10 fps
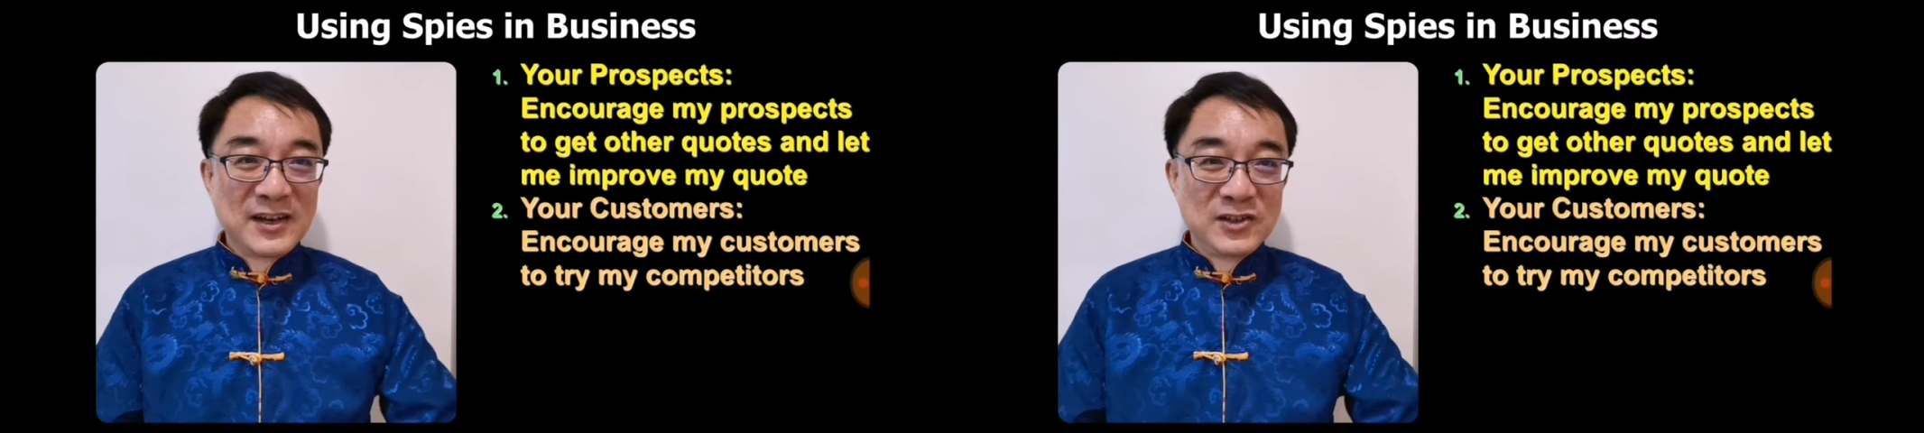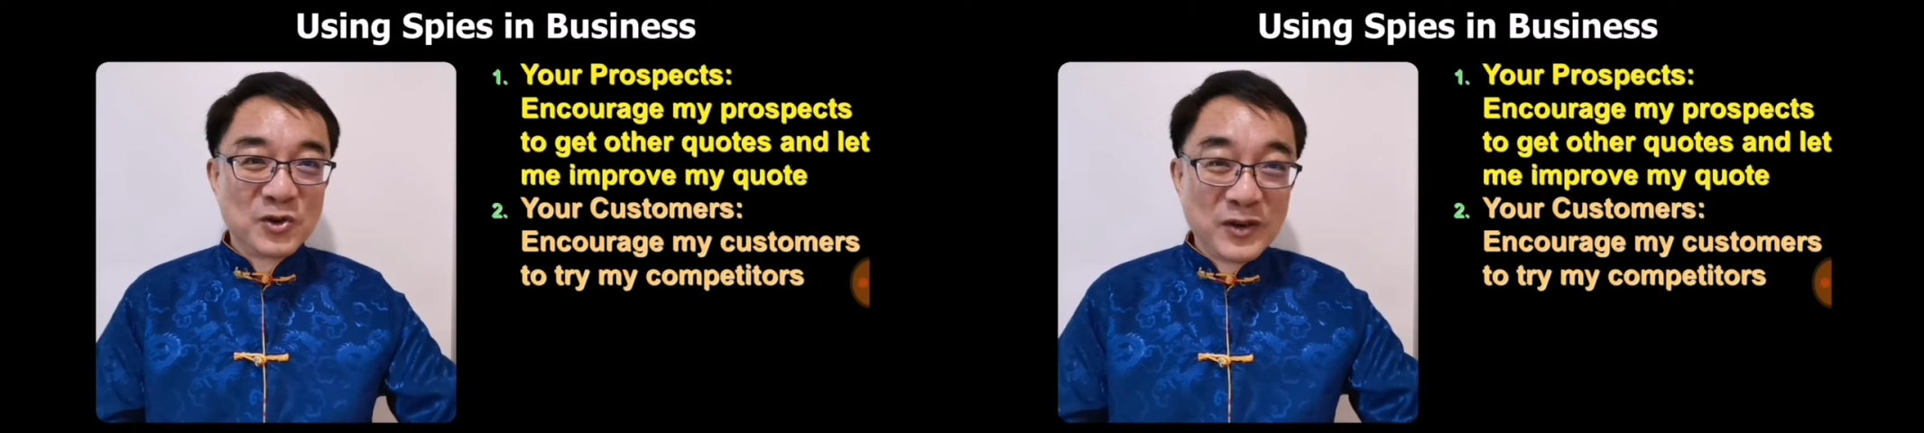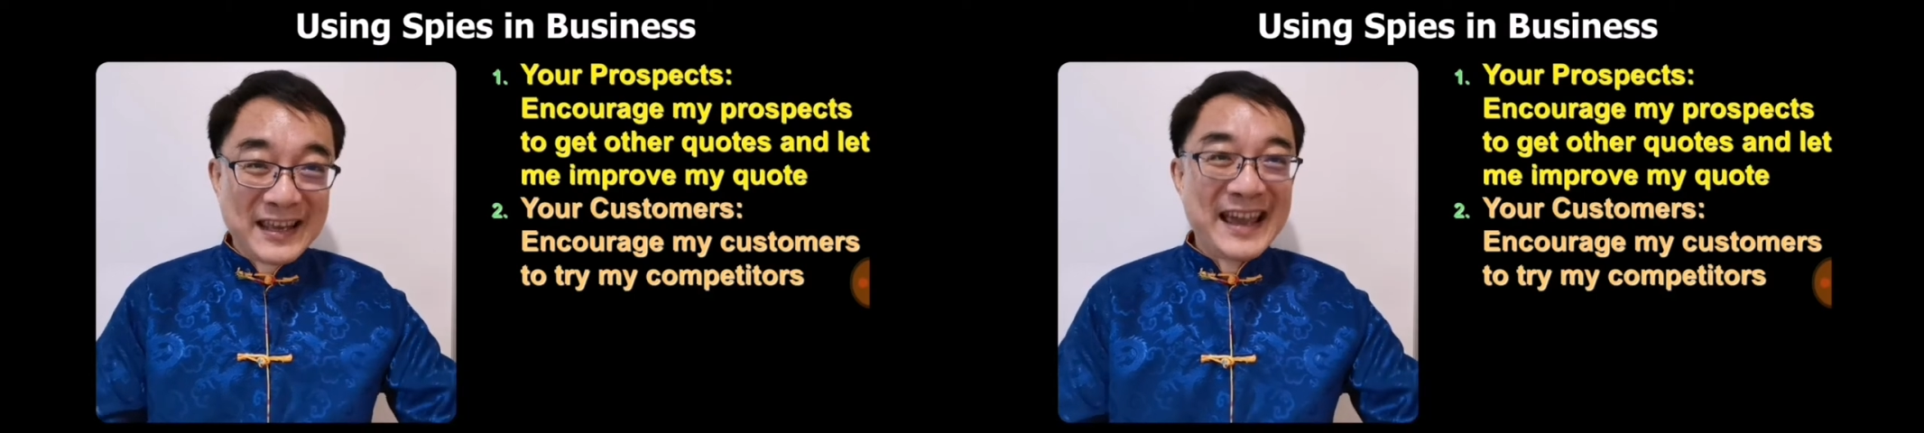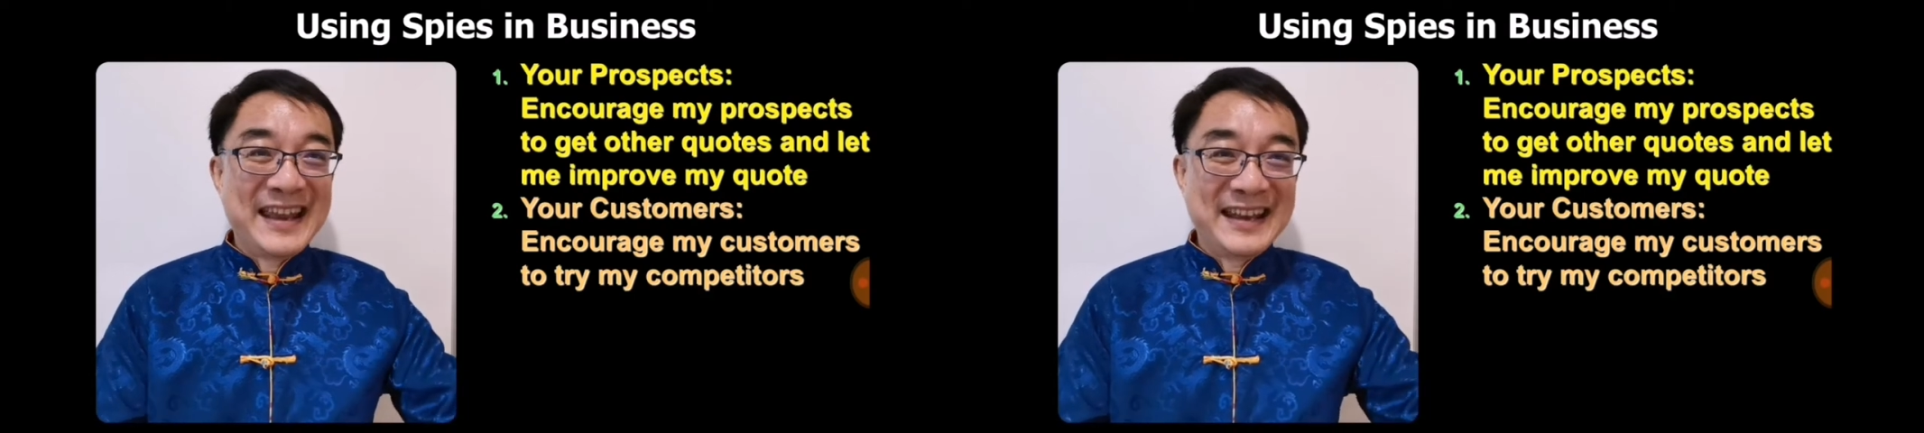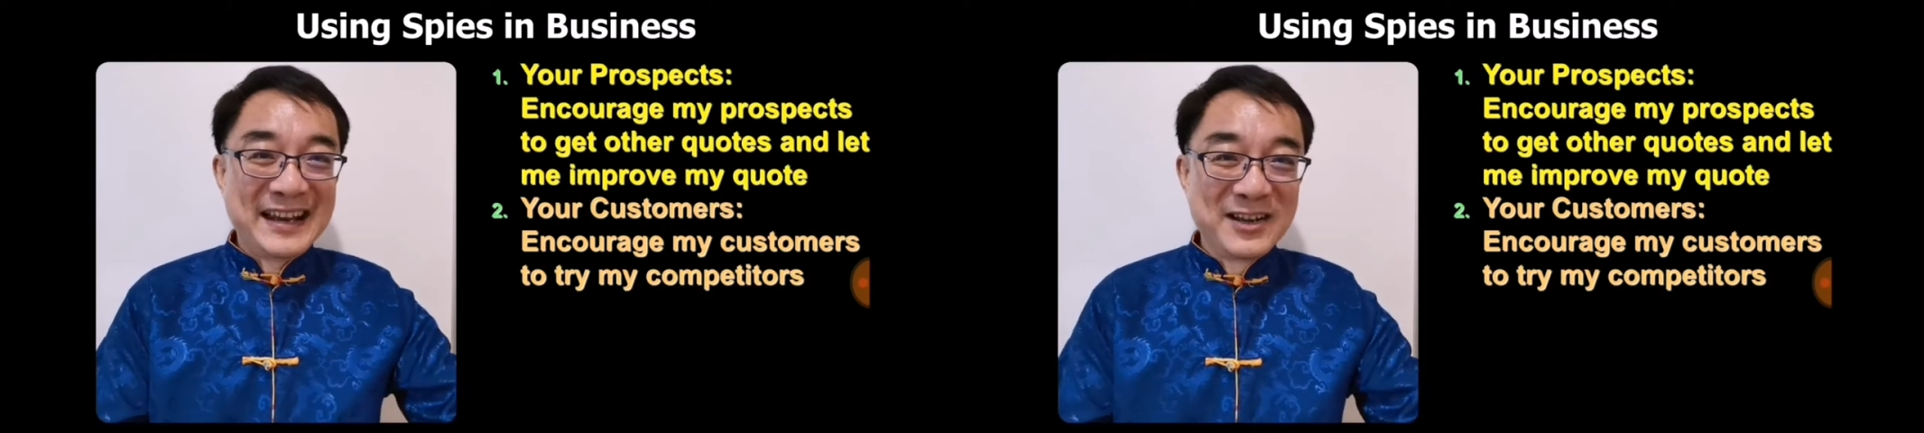to get
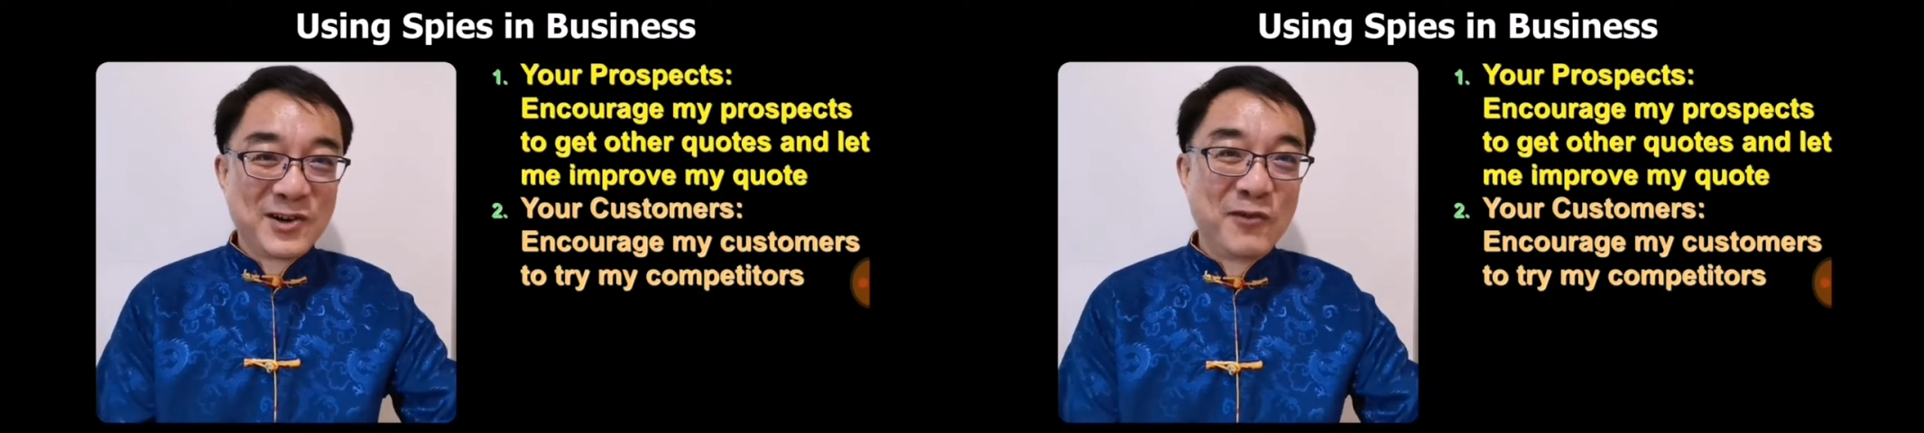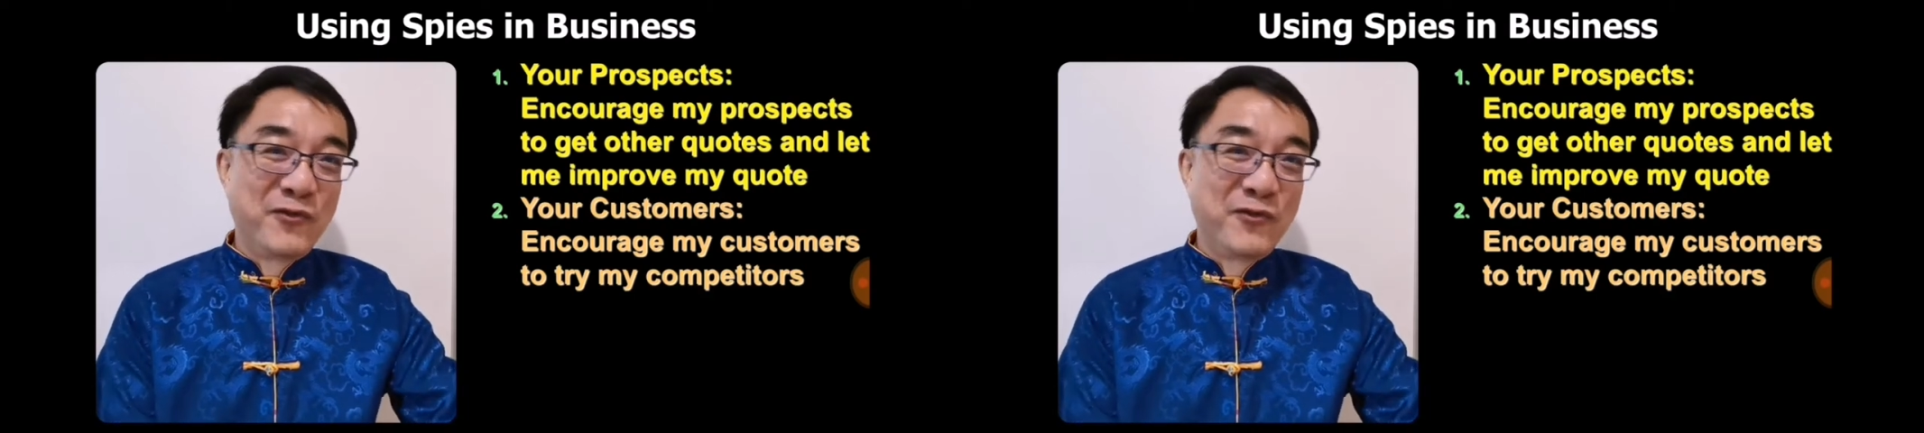another quote